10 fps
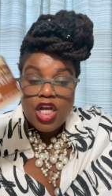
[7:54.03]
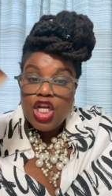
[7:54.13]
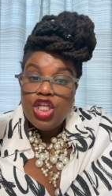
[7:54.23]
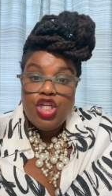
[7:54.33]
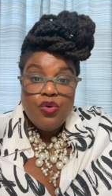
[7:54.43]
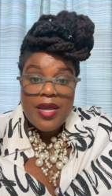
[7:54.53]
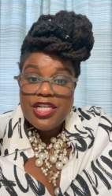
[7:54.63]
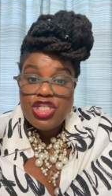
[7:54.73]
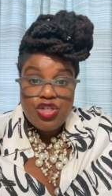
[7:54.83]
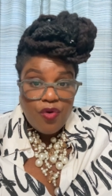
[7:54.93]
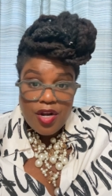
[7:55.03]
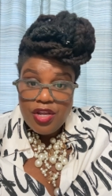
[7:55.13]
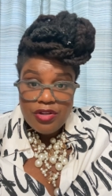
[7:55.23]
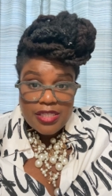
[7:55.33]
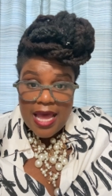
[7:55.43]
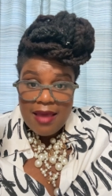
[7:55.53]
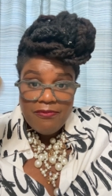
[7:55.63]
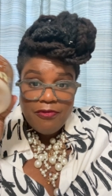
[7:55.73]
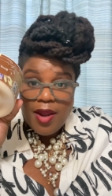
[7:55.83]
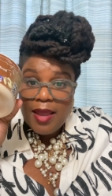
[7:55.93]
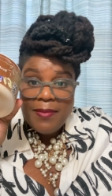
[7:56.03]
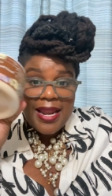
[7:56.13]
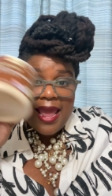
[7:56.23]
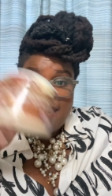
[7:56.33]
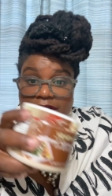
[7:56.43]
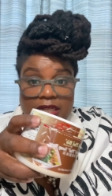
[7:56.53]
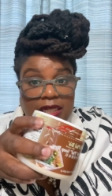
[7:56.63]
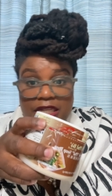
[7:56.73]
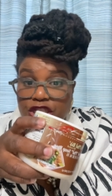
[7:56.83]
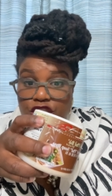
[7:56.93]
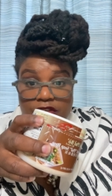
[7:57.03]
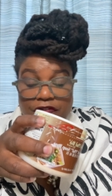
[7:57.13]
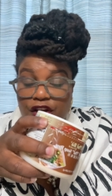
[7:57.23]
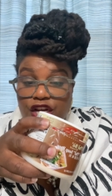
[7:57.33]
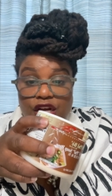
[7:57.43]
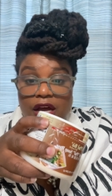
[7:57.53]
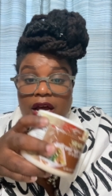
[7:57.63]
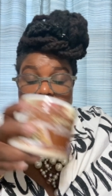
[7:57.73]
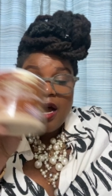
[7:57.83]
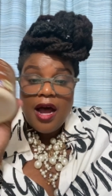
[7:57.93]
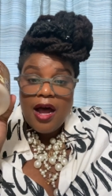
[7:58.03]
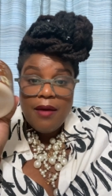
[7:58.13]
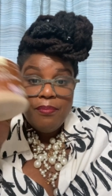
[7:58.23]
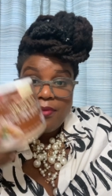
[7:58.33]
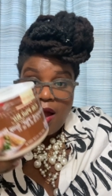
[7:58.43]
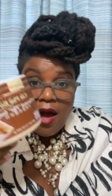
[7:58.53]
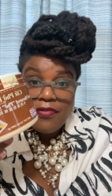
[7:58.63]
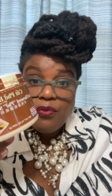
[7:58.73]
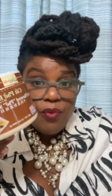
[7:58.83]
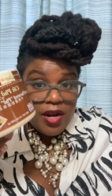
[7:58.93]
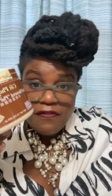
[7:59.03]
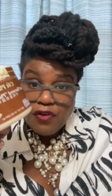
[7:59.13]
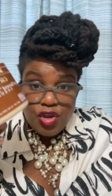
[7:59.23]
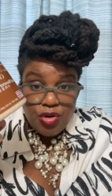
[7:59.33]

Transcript: You can shorten your time frame and have a delicious pho uh, broth ready for your